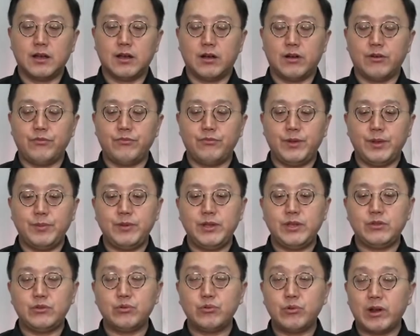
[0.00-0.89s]
of
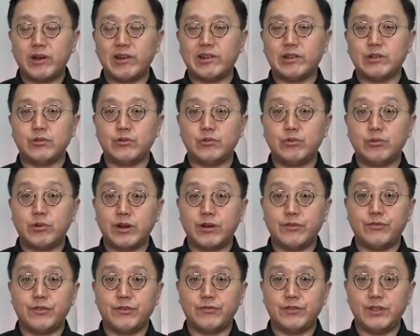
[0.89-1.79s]
maybe
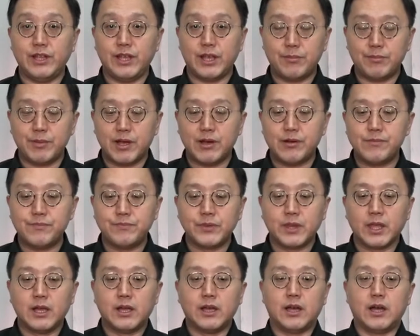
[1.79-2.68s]
250
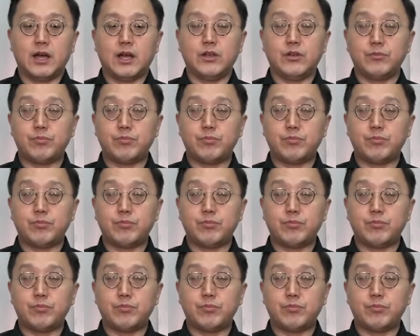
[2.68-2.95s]
ml,